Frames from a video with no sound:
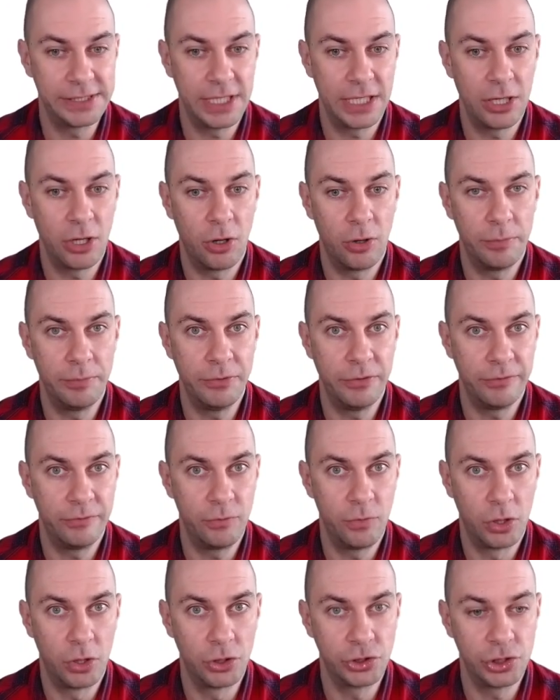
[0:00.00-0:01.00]
I hope you've
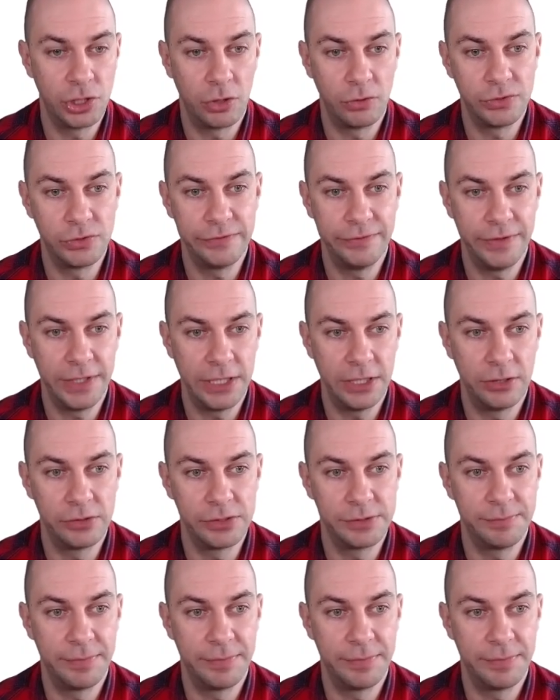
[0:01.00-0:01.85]
watched those videos,